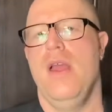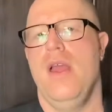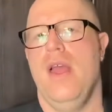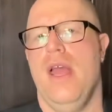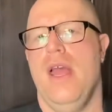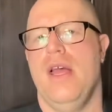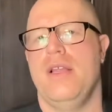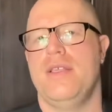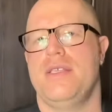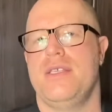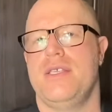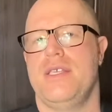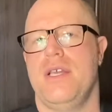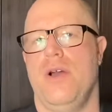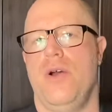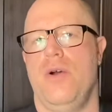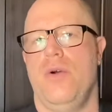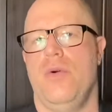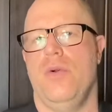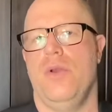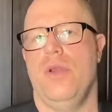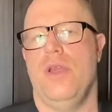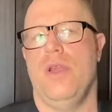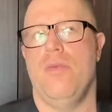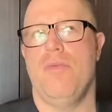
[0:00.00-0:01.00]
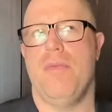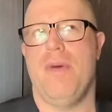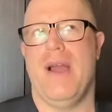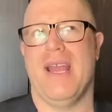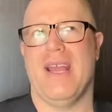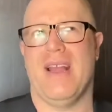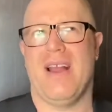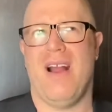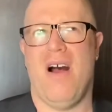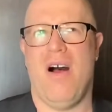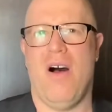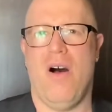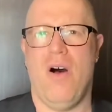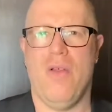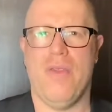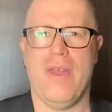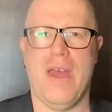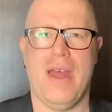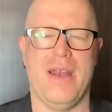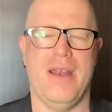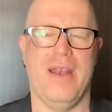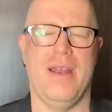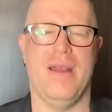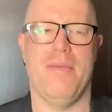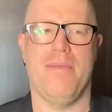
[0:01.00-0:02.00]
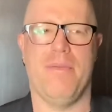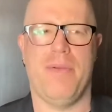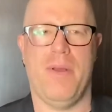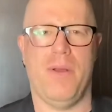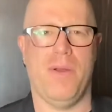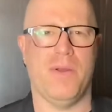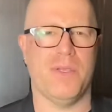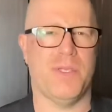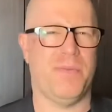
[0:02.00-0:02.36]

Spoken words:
And so you might call that an impulse,